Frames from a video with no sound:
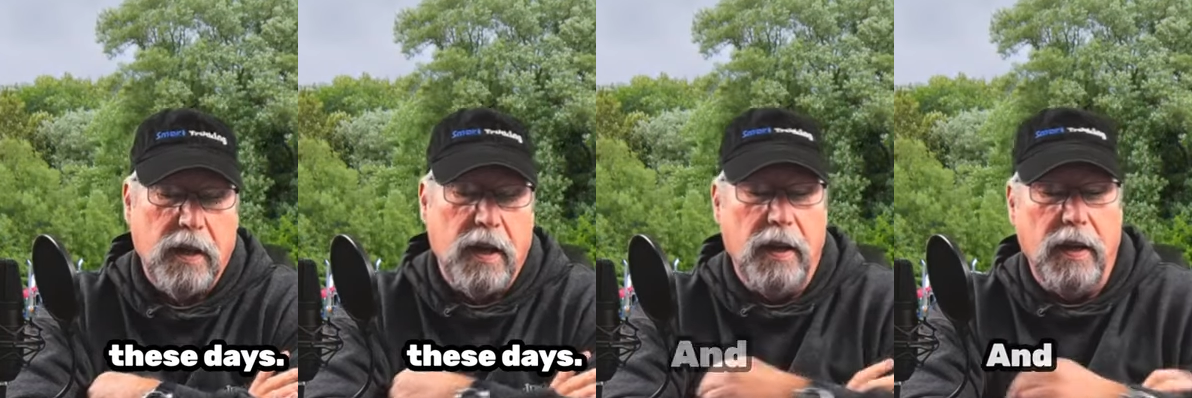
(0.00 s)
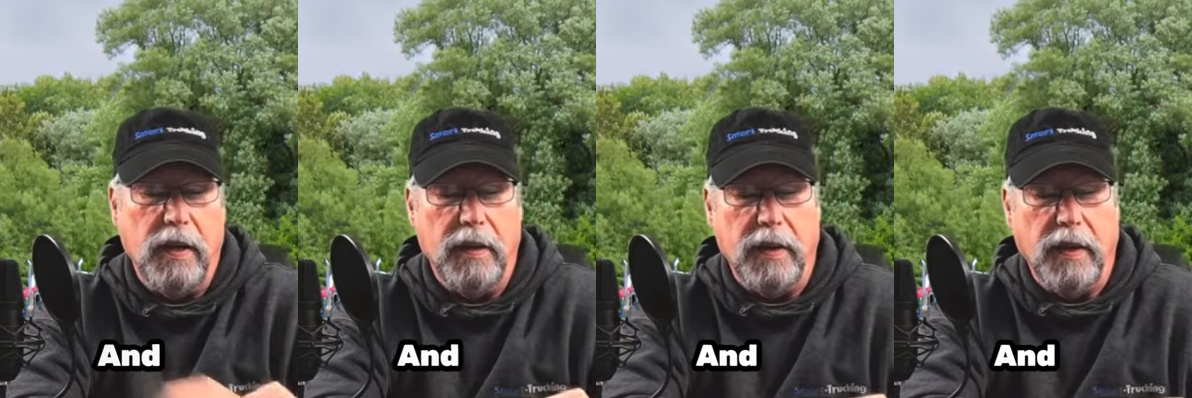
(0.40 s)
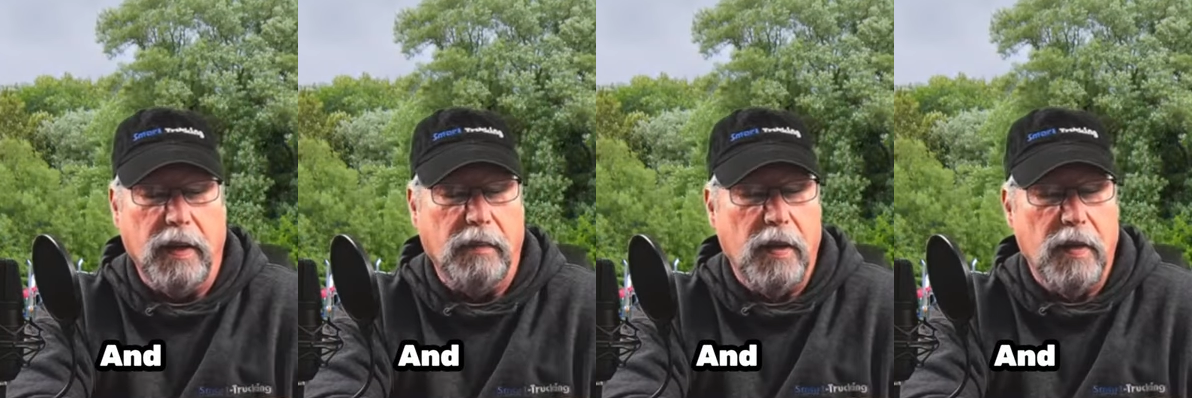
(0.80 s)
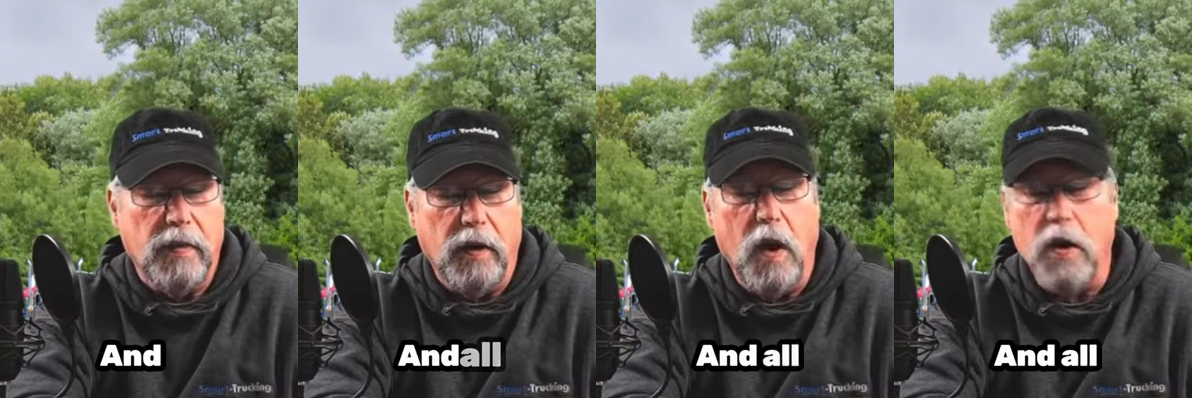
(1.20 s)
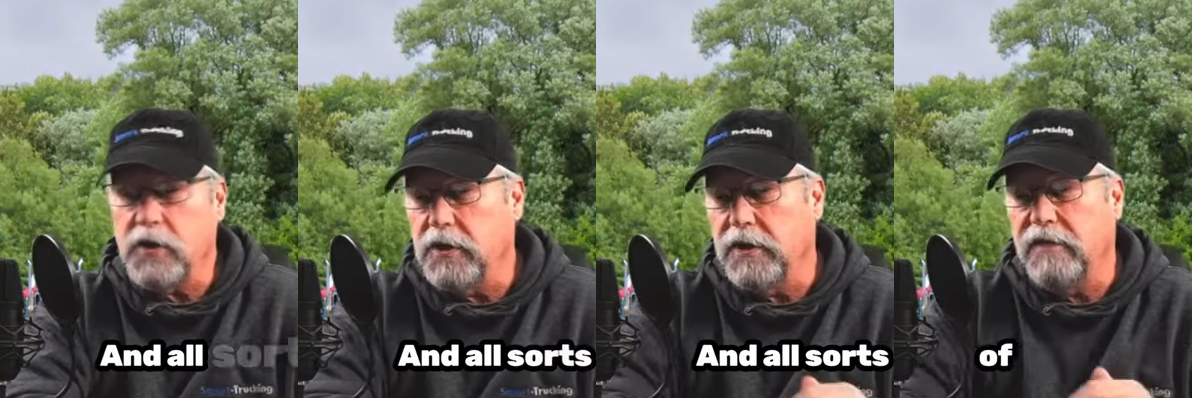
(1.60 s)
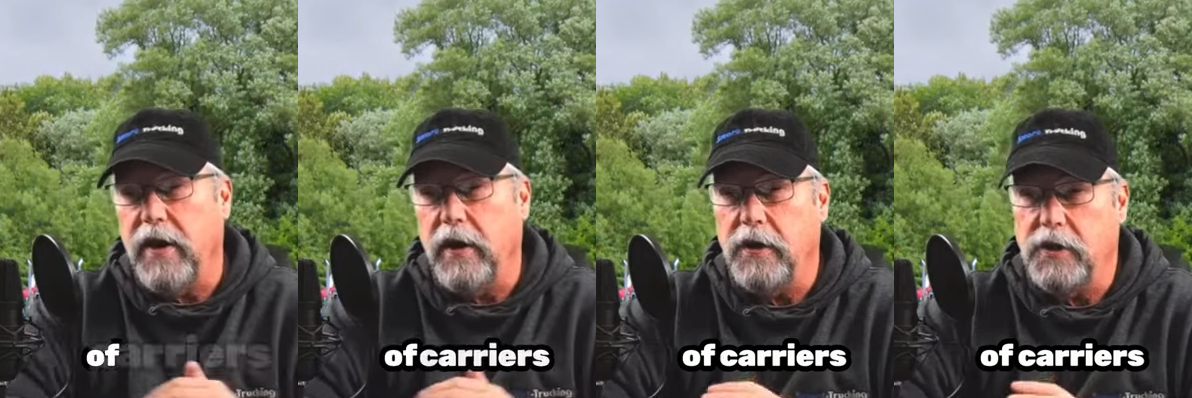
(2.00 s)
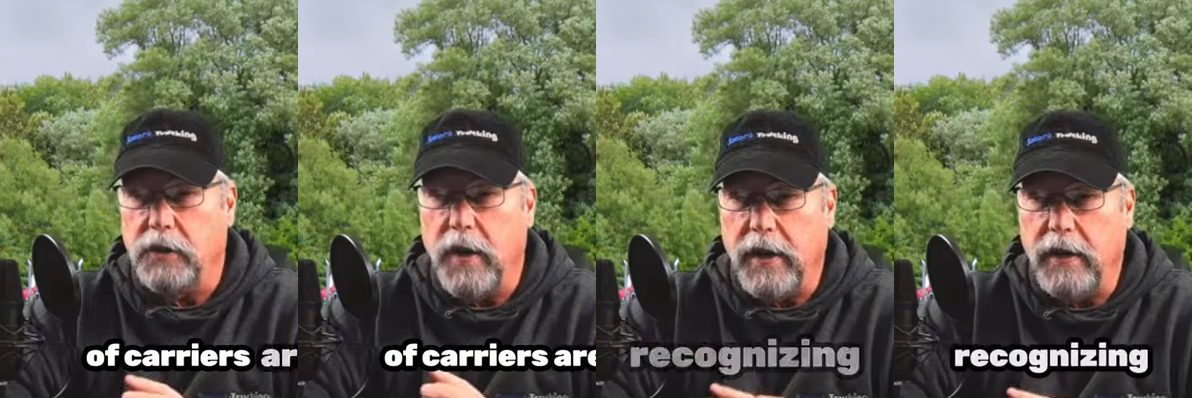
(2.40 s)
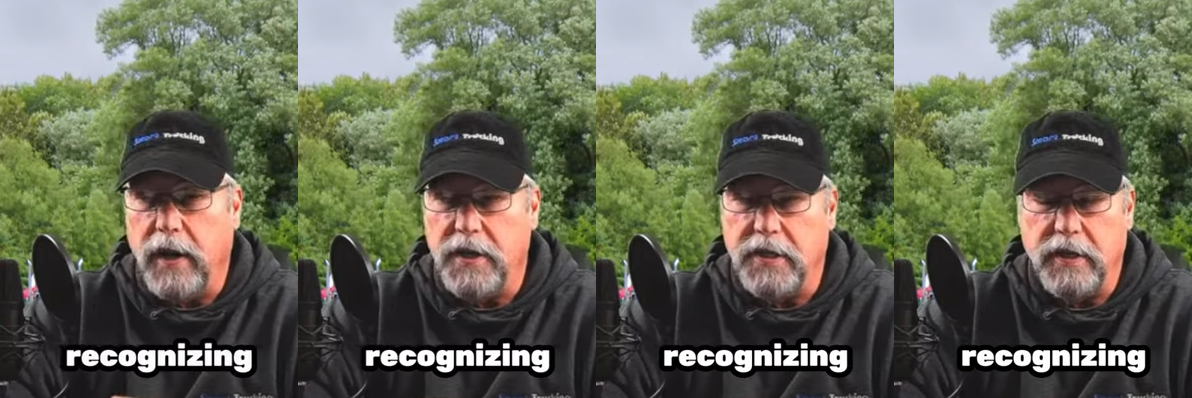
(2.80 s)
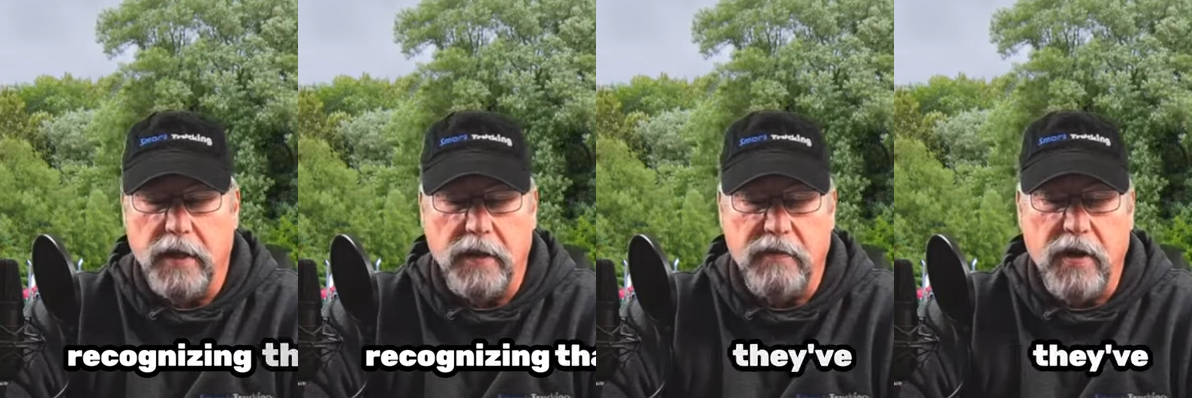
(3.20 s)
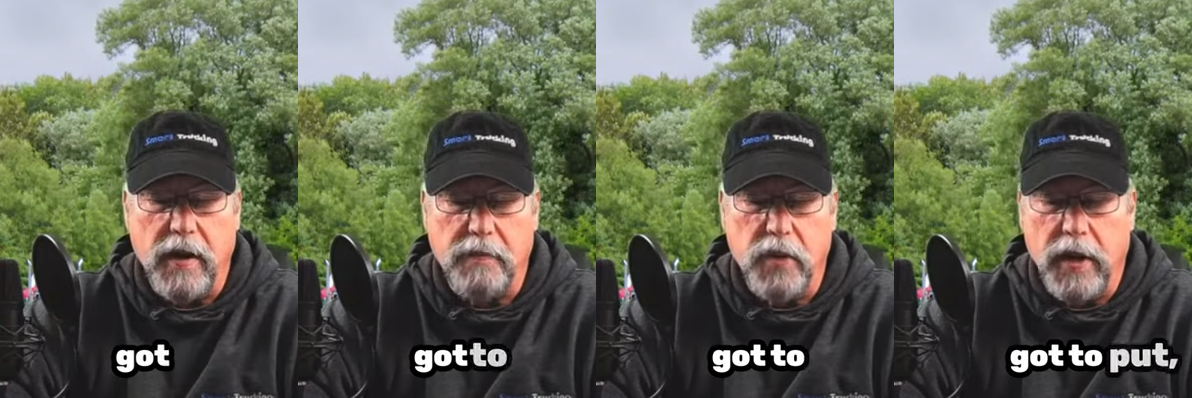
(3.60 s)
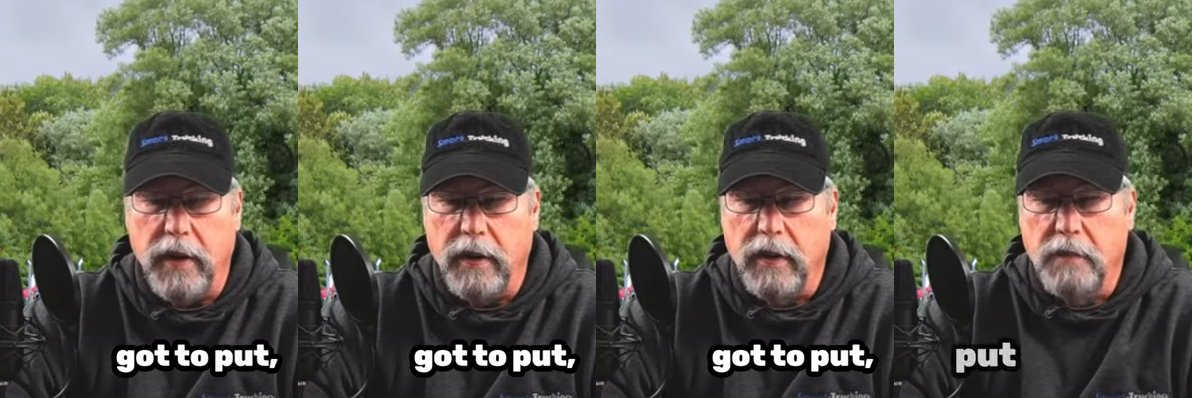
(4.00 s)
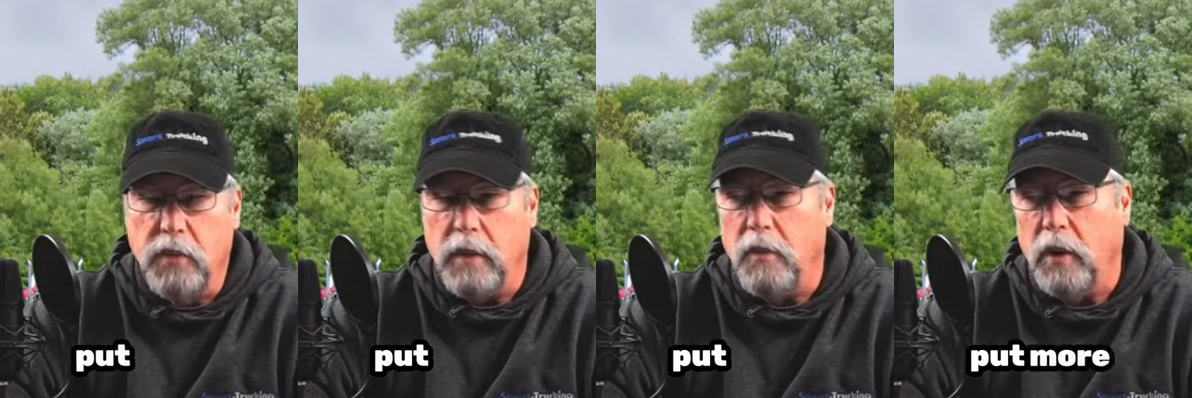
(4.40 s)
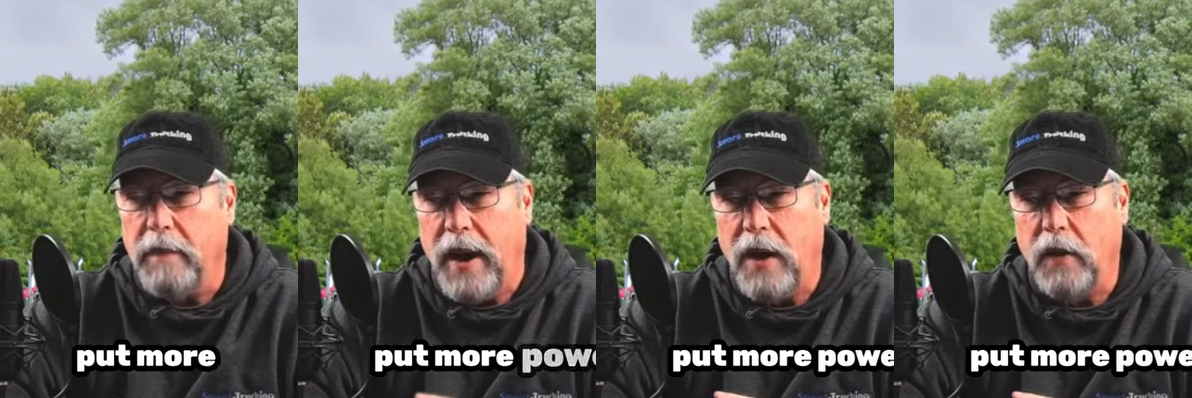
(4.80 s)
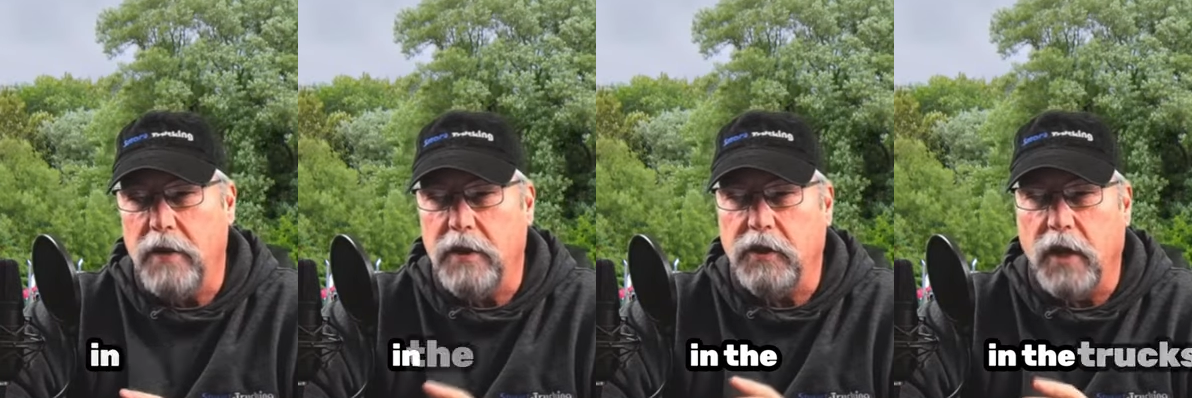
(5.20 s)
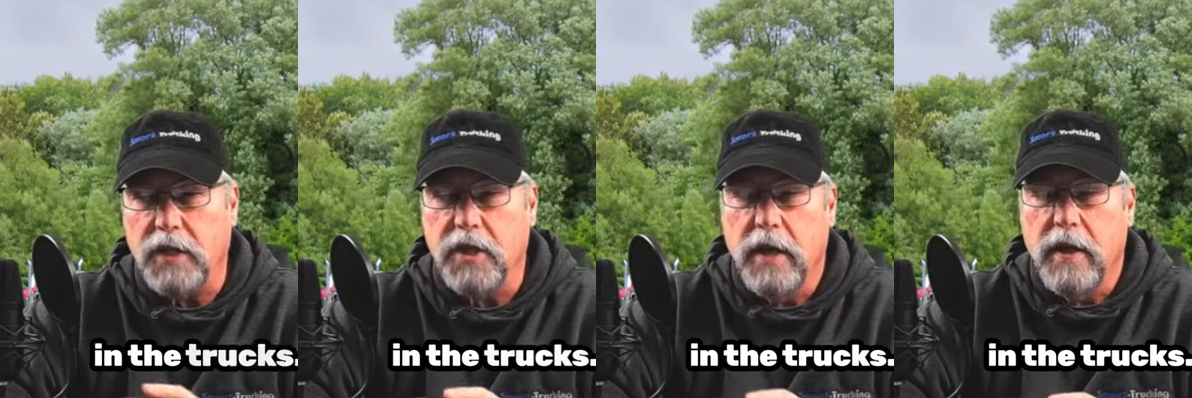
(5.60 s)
And there are all sorts of carriers are recognizing that they've got to put more power in the trucks.